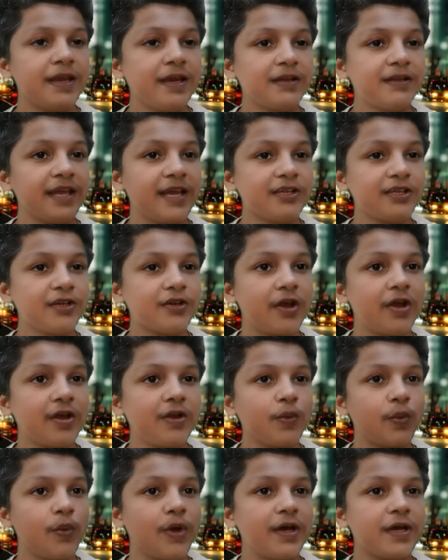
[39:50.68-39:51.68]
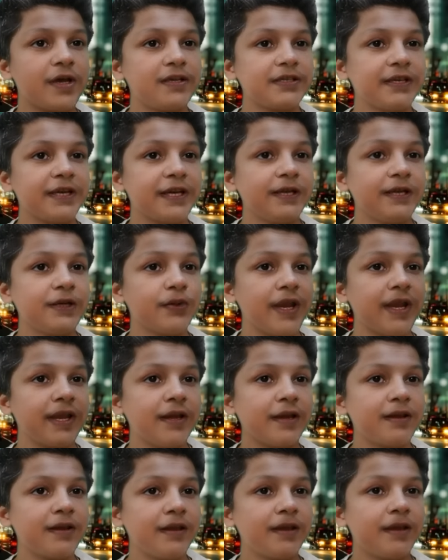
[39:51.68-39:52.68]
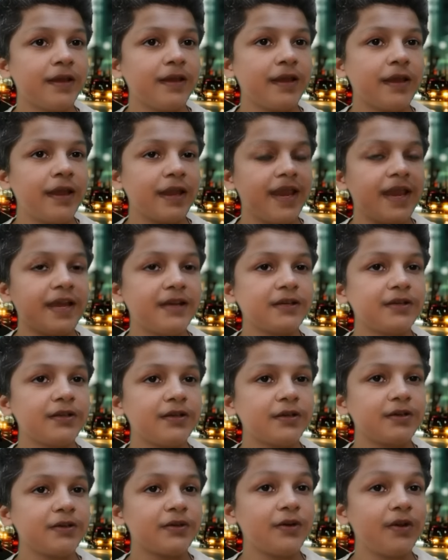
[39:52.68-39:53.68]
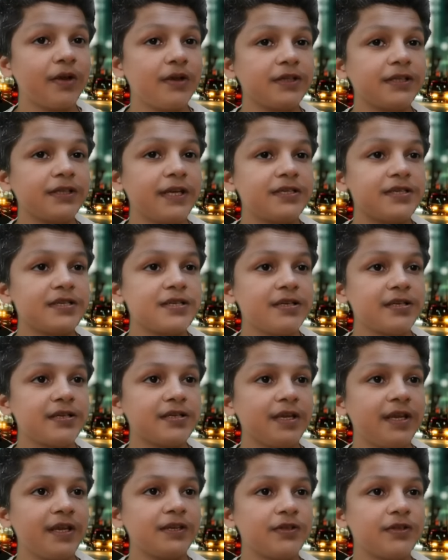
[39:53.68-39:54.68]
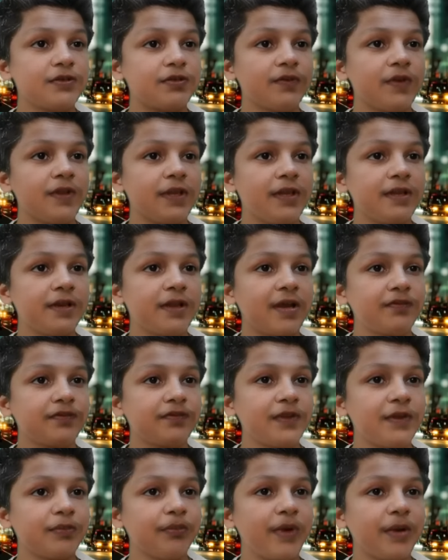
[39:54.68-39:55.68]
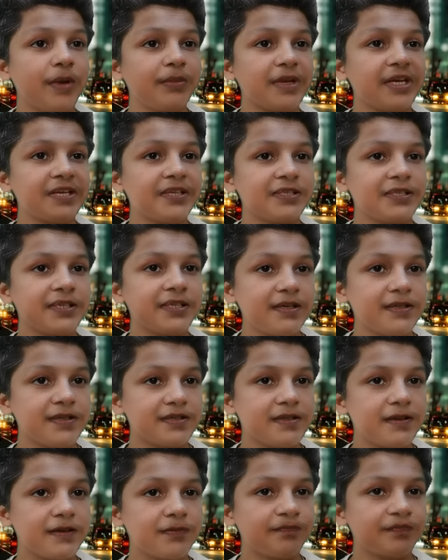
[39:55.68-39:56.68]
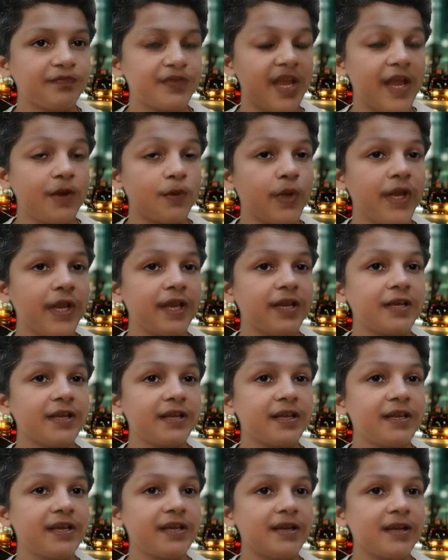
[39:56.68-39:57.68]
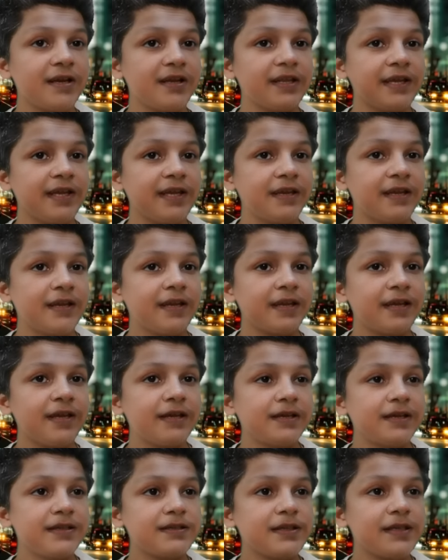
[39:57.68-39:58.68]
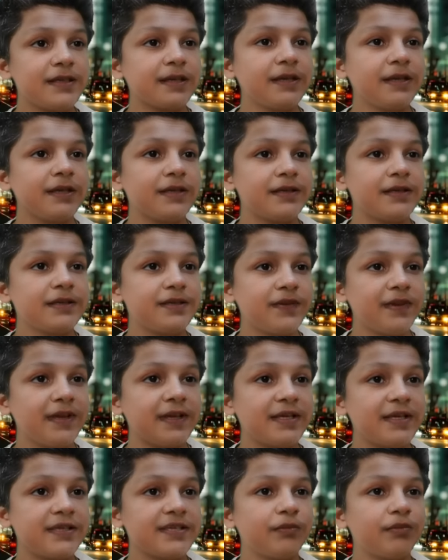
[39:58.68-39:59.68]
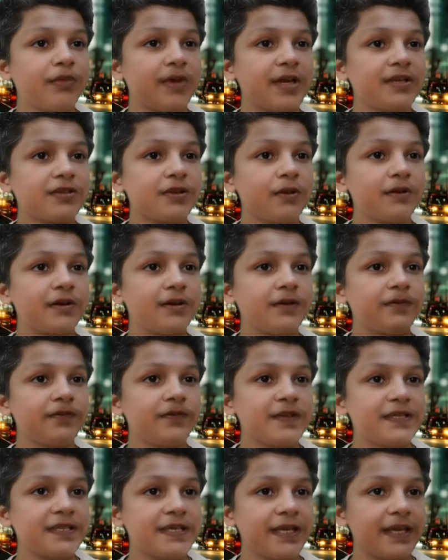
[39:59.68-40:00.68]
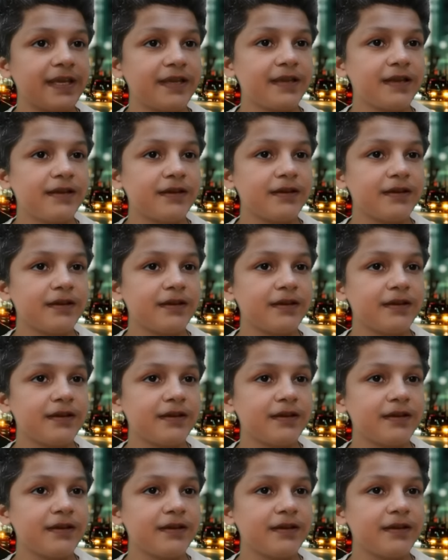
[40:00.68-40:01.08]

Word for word: that The Rock was a heroine, had not yet turned into the villain of The Mummy Returns, and we can clearly see his face and muscular physique,